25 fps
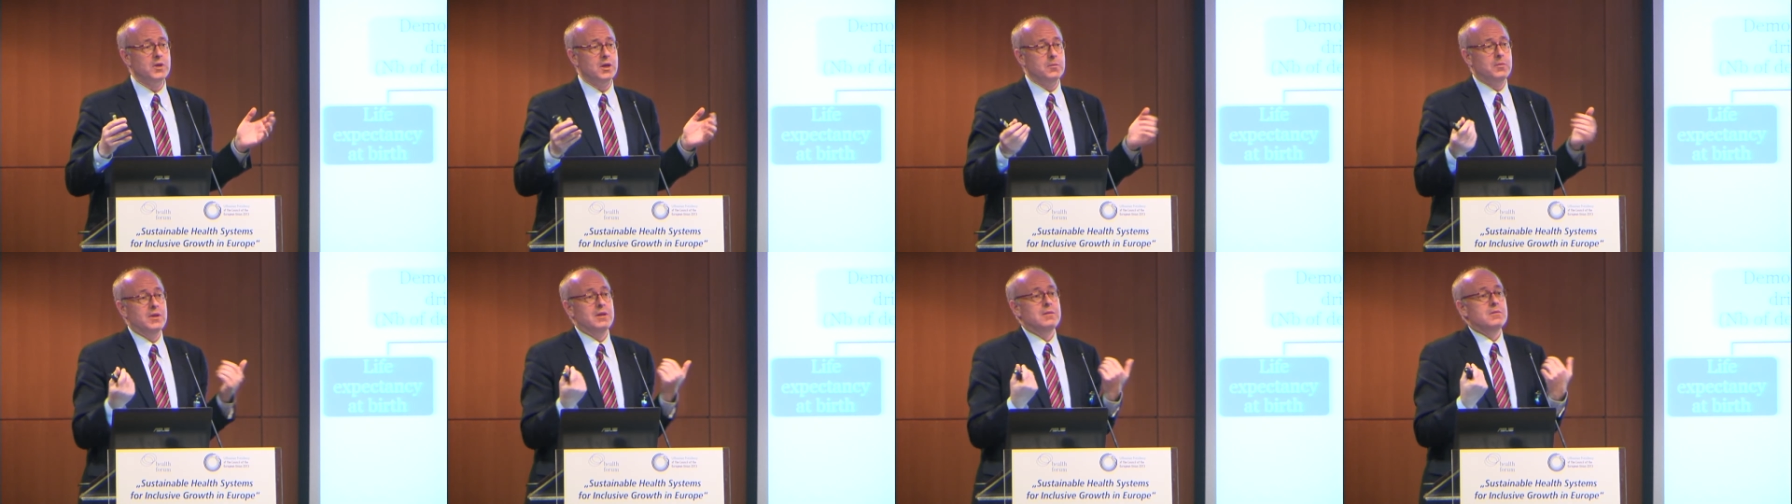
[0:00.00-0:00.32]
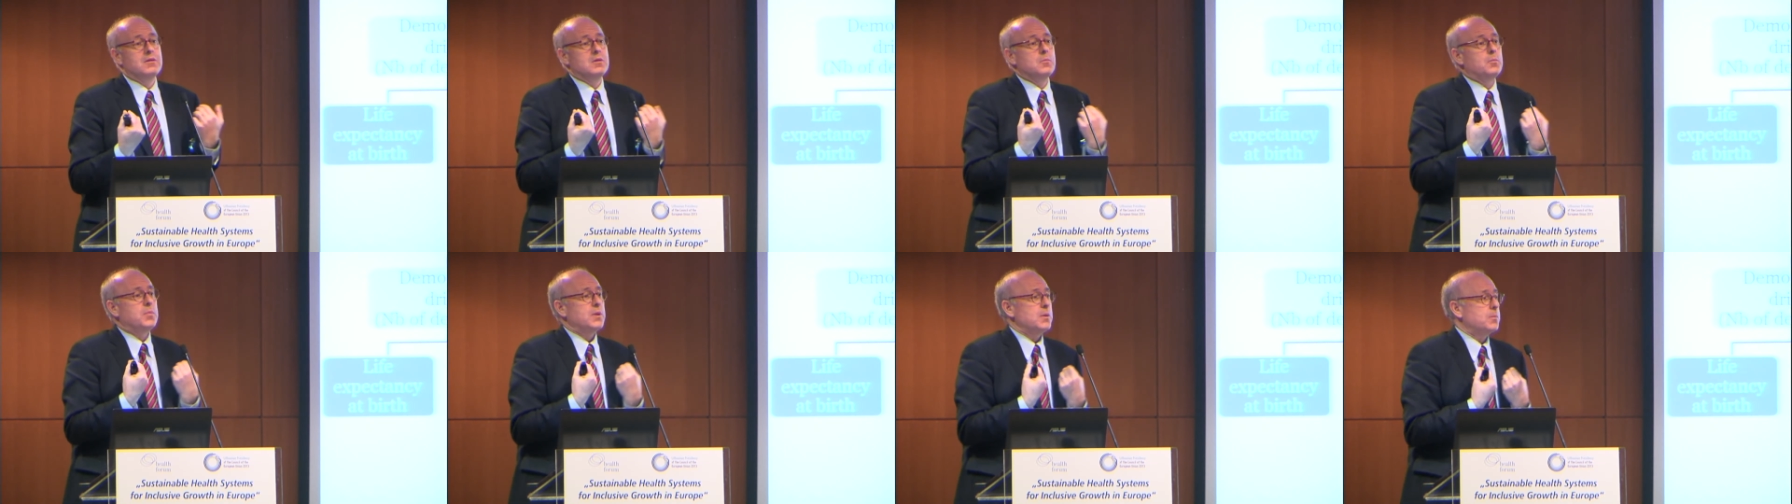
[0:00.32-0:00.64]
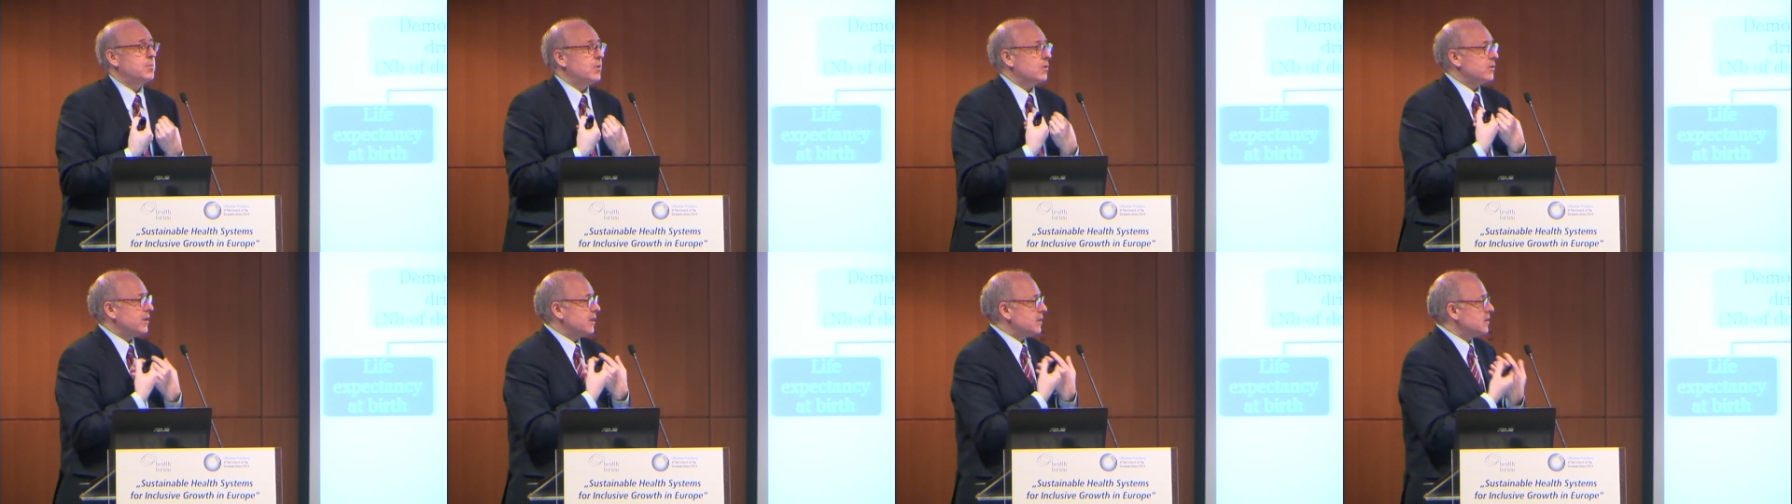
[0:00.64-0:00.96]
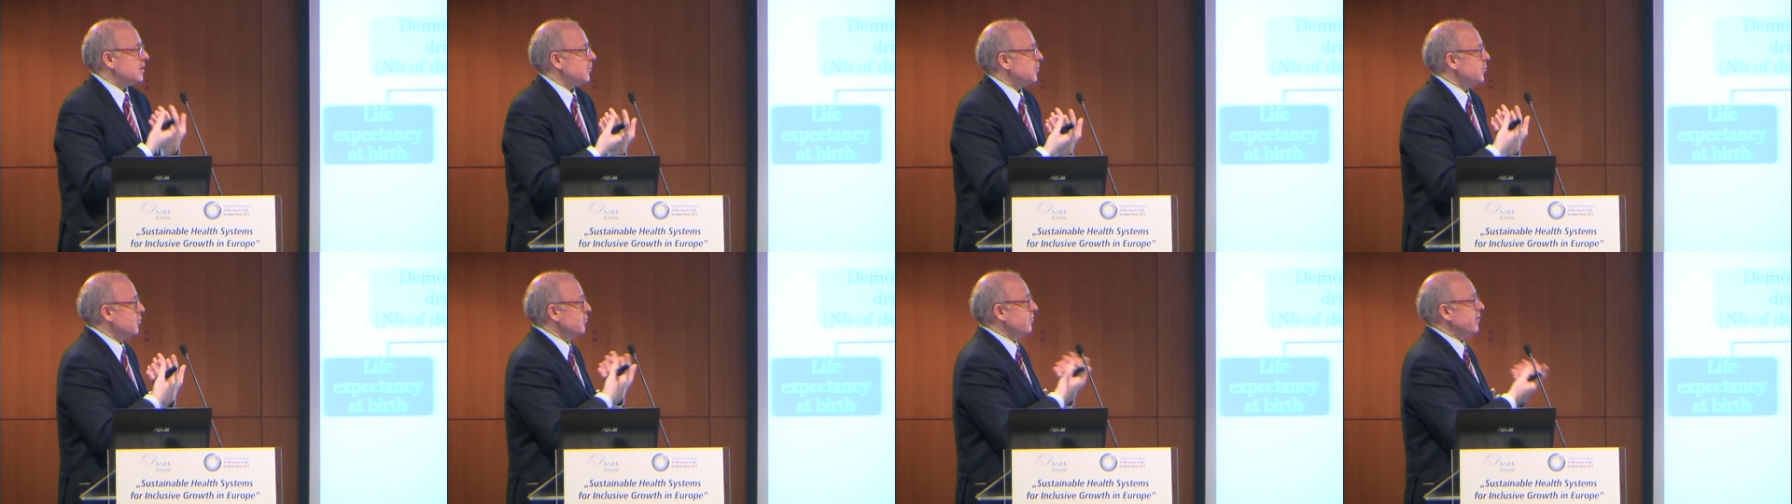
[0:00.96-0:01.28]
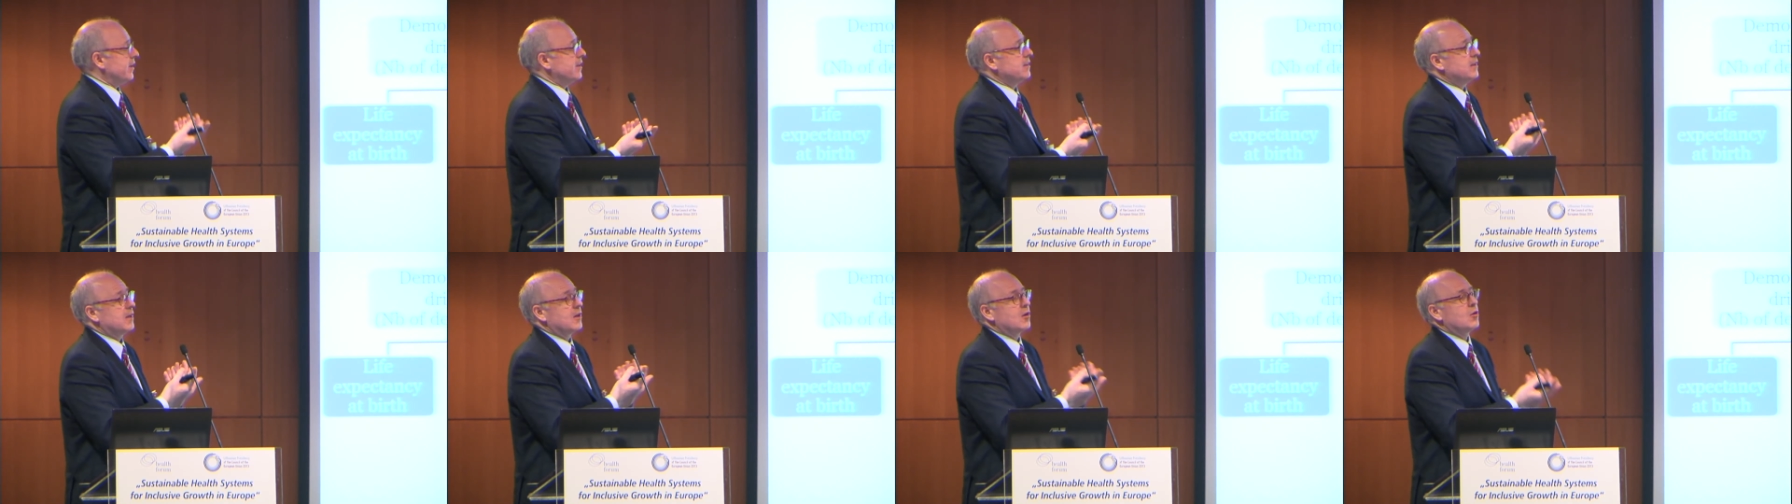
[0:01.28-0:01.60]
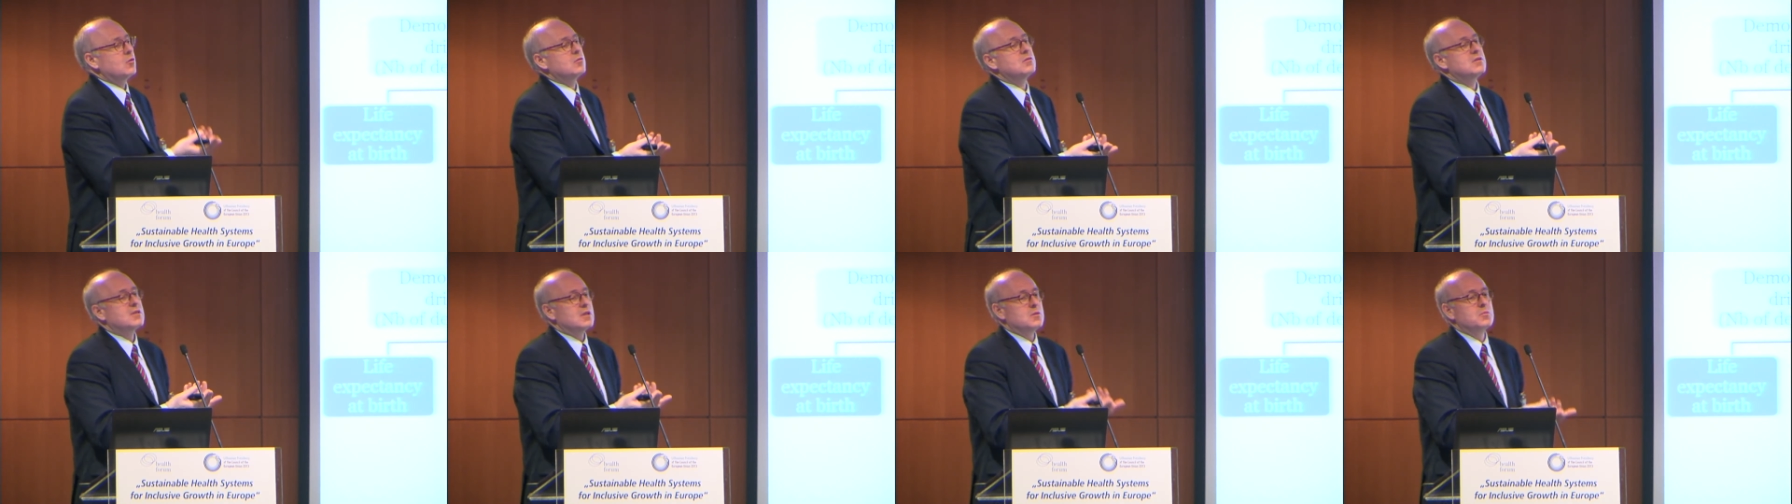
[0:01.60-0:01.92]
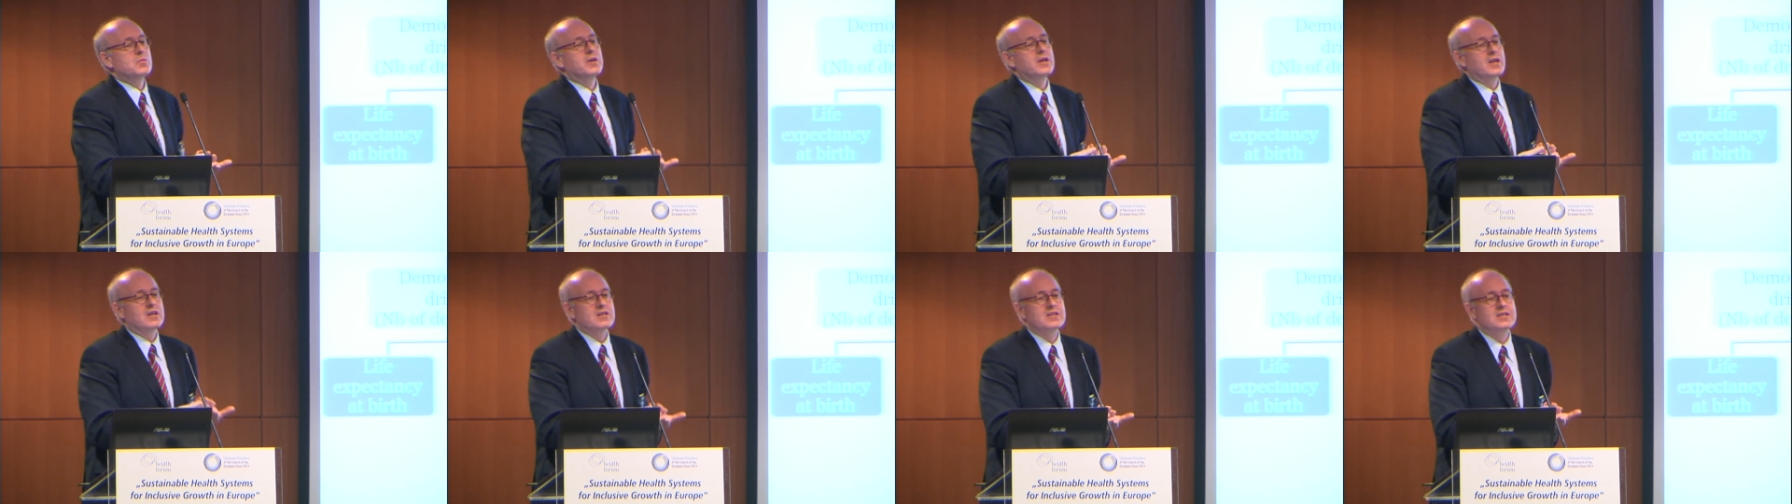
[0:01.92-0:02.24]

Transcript: I mean, the people that are providing long-term care